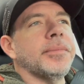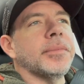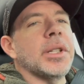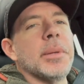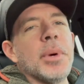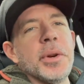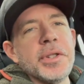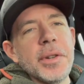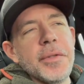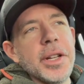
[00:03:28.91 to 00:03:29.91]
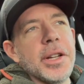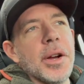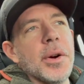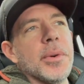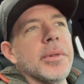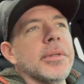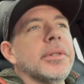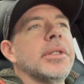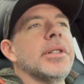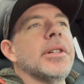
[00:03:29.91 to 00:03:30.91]
He posted a video
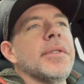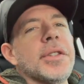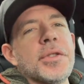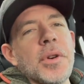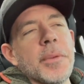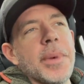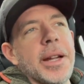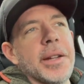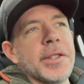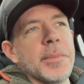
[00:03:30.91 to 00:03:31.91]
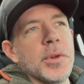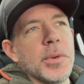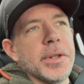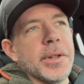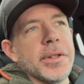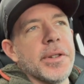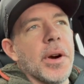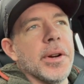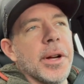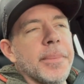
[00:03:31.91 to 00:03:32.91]
of his truck making some noise on
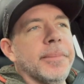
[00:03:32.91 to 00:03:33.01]
startup,